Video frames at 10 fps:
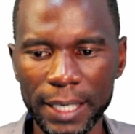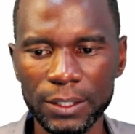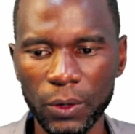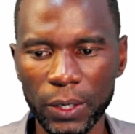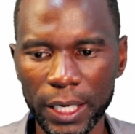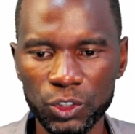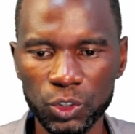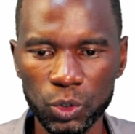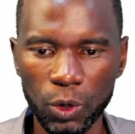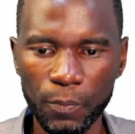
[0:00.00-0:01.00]
Okay.
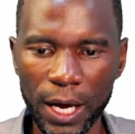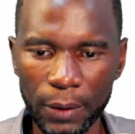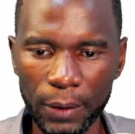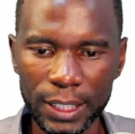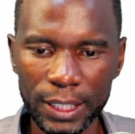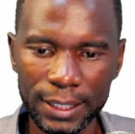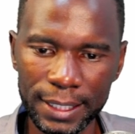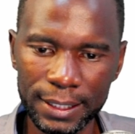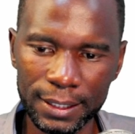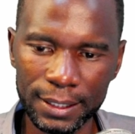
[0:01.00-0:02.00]
So I'll just add
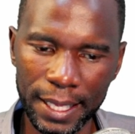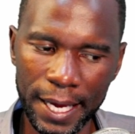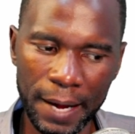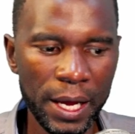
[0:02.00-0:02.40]
it there.